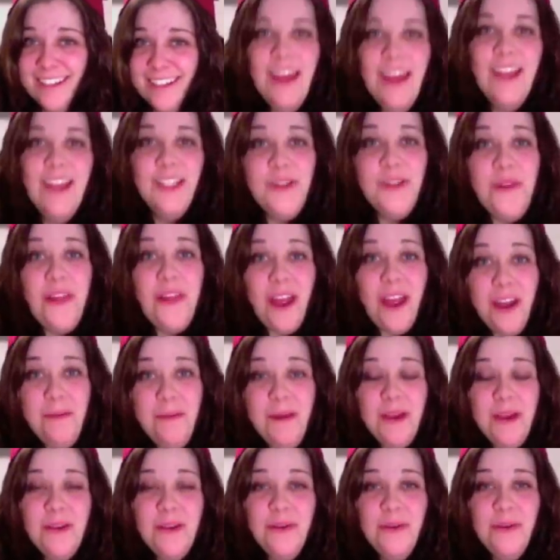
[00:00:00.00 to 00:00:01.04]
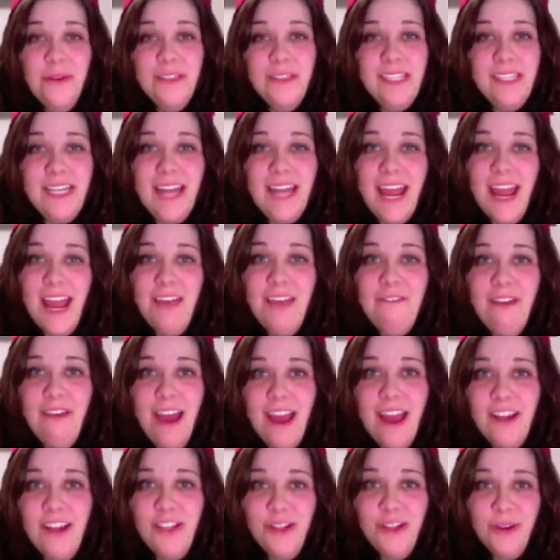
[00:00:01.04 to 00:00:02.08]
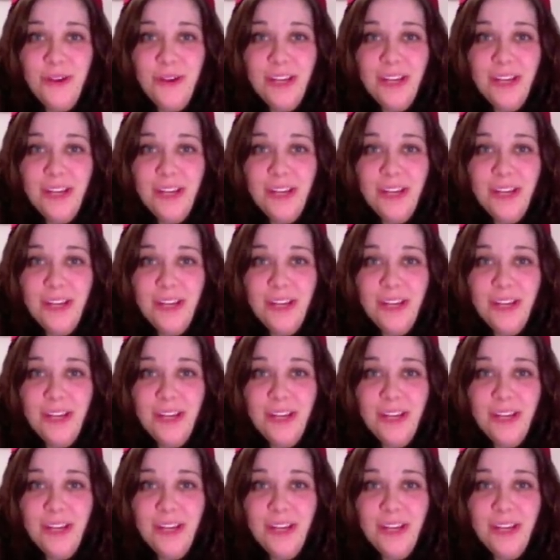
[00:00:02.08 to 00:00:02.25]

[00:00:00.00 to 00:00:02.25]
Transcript: So I thought it'd be cool today if I showed